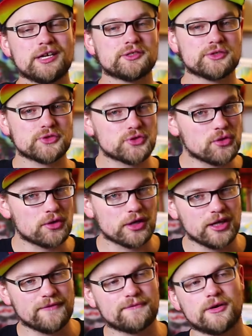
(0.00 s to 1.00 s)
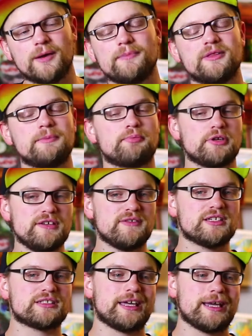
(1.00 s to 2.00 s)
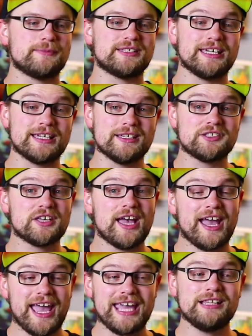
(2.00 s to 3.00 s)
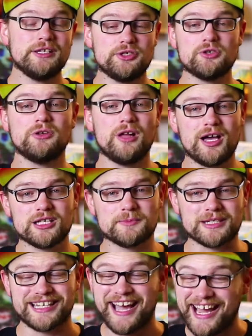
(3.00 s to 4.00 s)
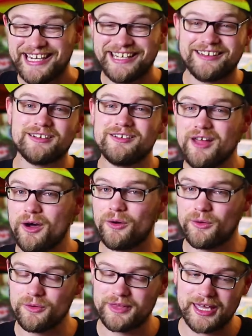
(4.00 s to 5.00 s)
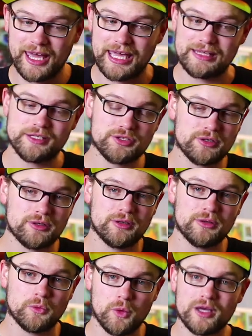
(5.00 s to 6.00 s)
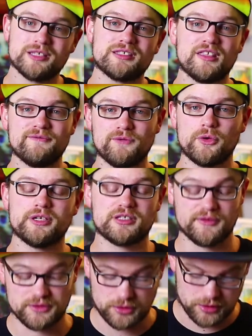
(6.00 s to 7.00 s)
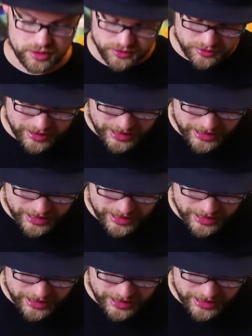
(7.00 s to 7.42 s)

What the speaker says: as Sora from the previous games is Haley Joel Osment. I didn't know that Haley Joel was the voice of Sora, so